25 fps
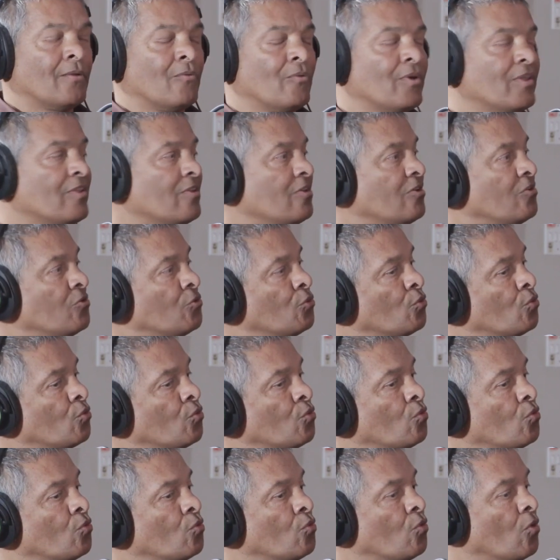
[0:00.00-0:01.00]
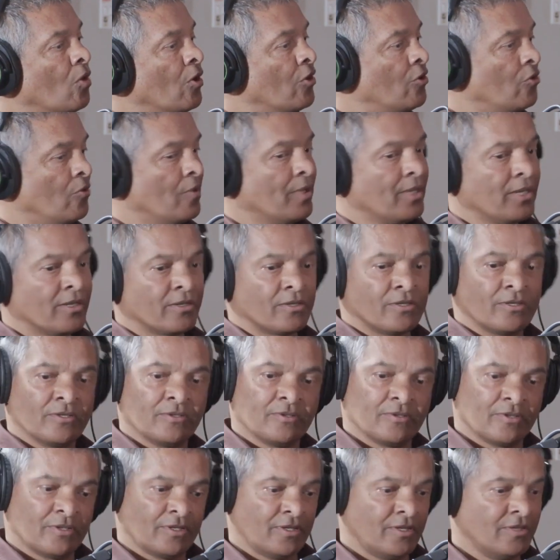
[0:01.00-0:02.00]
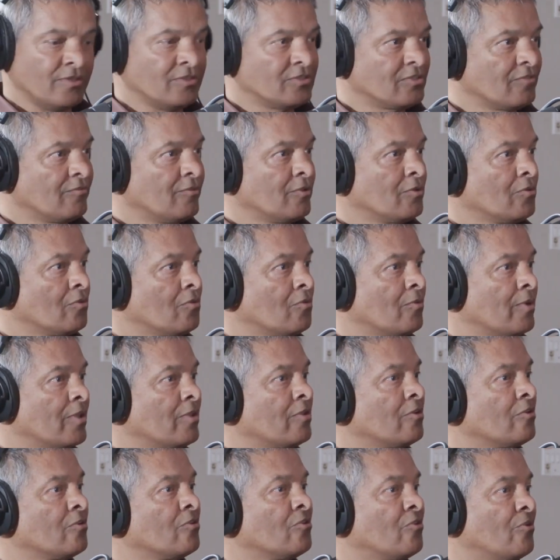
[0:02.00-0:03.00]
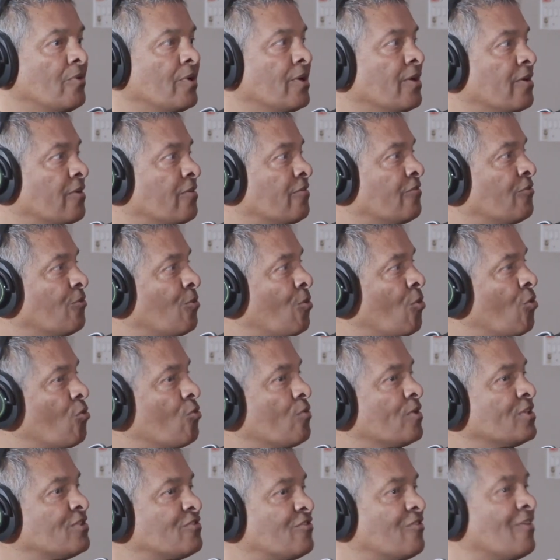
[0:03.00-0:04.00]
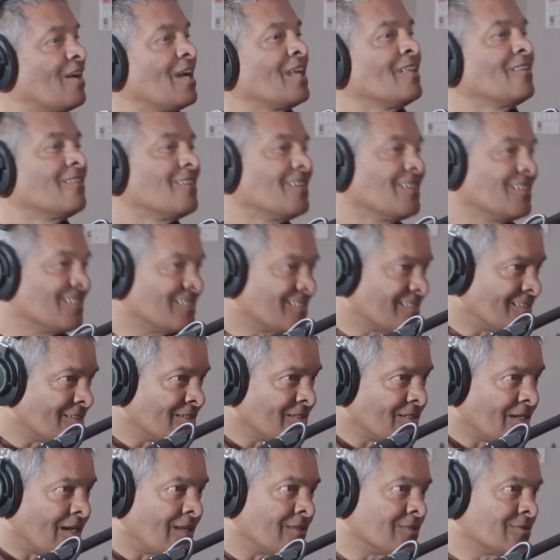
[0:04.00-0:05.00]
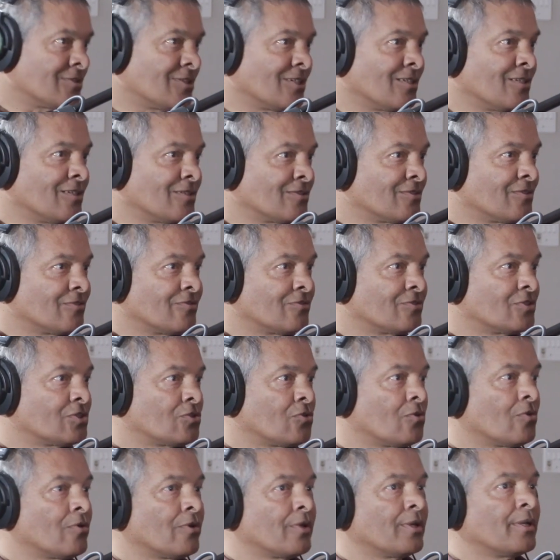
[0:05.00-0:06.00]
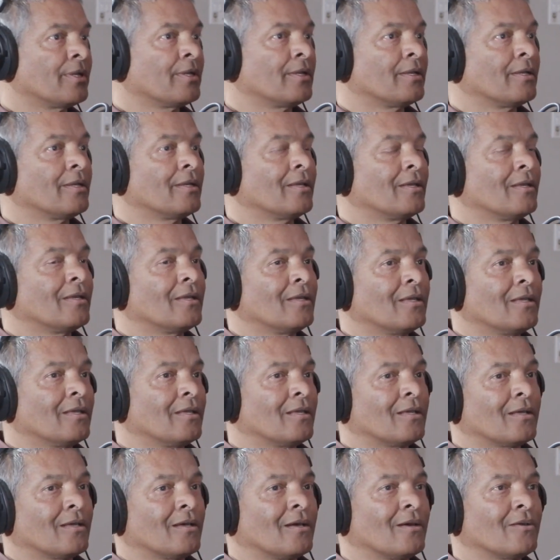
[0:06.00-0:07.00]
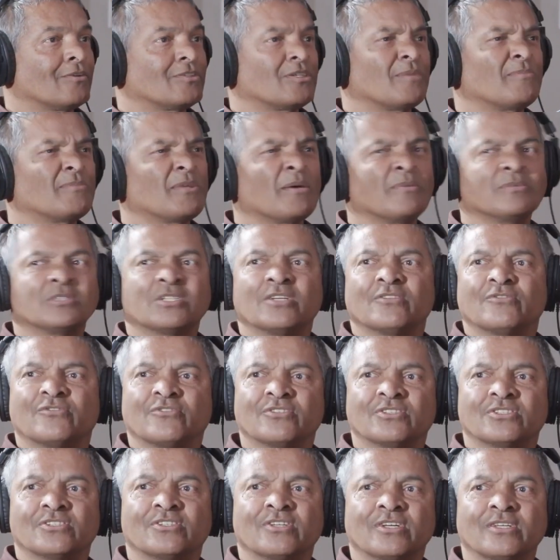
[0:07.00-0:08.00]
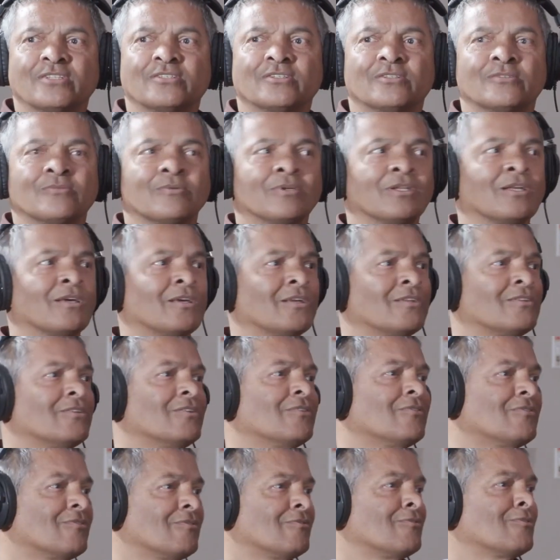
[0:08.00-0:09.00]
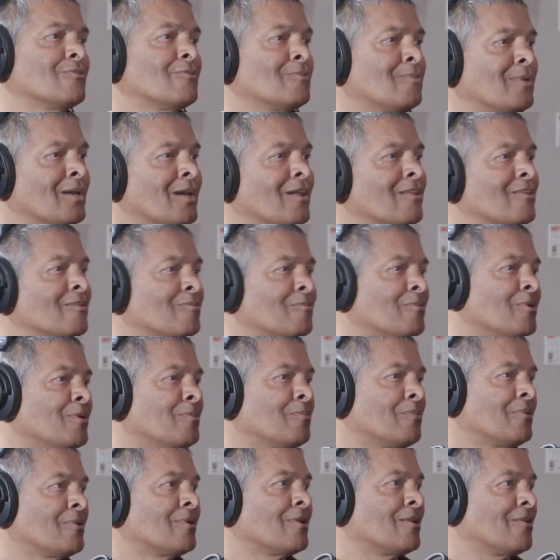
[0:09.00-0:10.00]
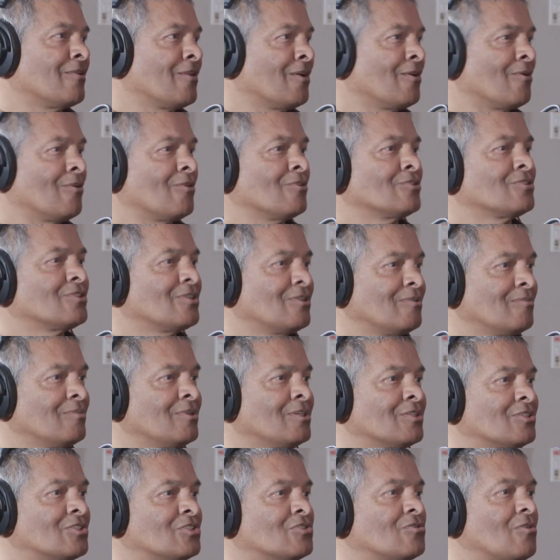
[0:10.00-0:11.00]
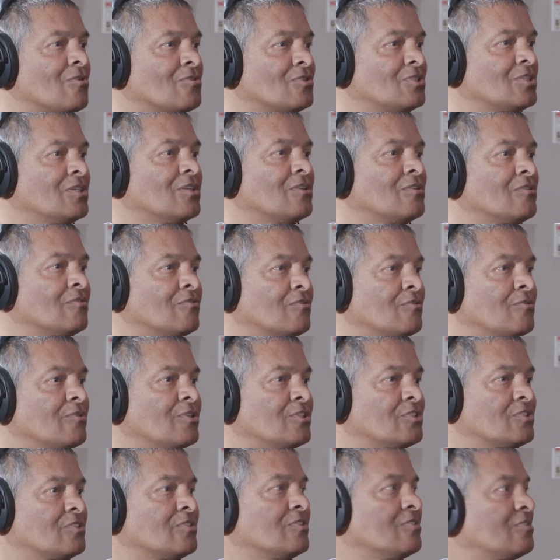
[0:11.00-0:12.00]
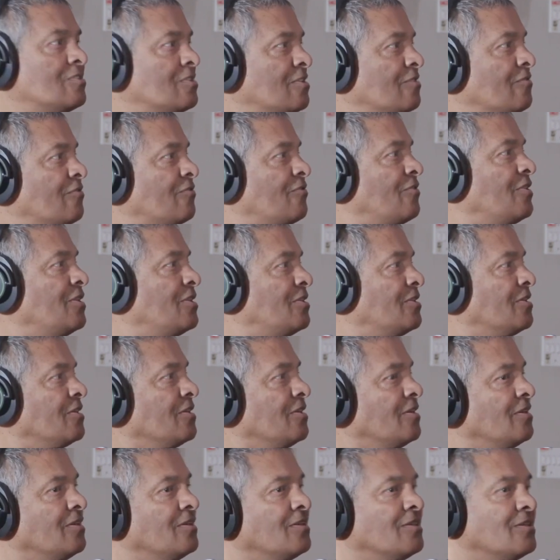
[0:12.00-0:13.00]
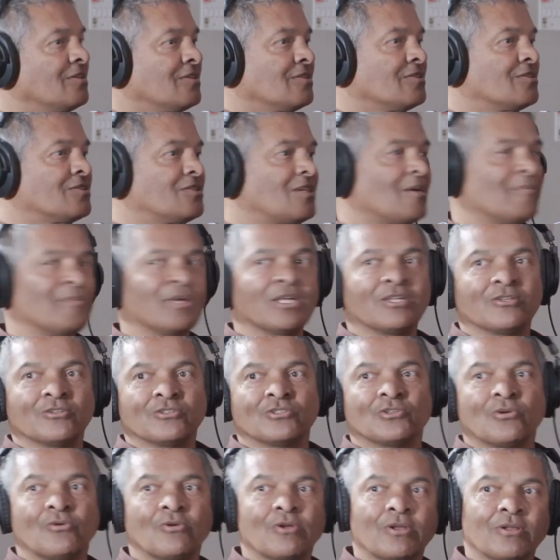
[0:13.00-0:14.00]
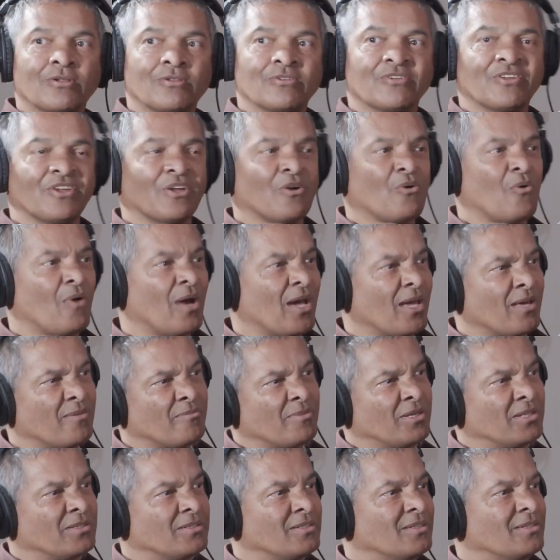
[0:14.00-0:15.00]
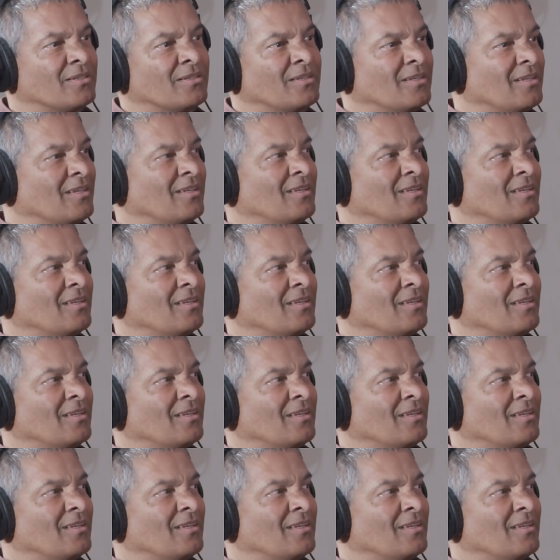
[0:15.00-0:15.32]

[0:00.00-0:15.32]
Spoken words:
Whether you are doing it in an interview, whether you're doing it, always find the alternative story. I sometimes get frustrated when I get interviewed by other people and they're asking me a stock set of questions that feed some editorial requirement.